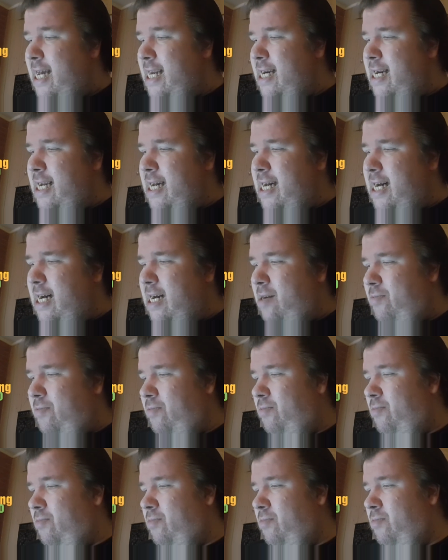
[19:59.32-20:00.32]
And
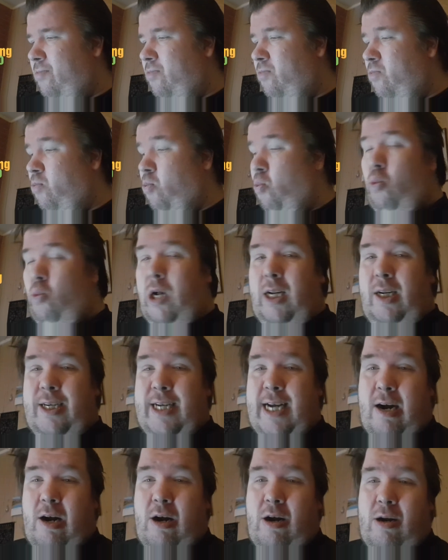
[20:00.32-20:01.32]

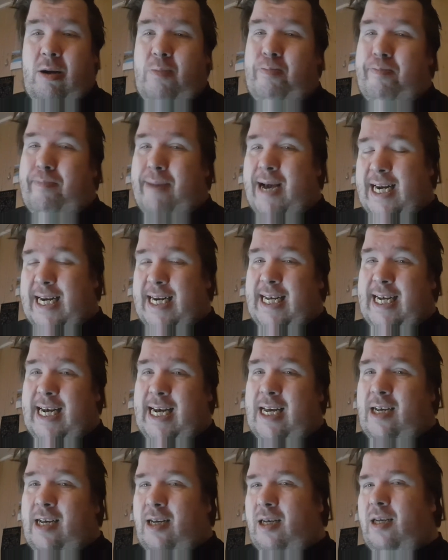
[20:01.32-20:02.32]
well, there are
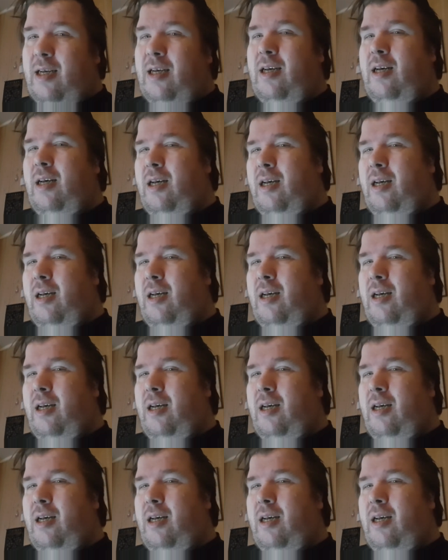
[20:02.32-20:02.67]
many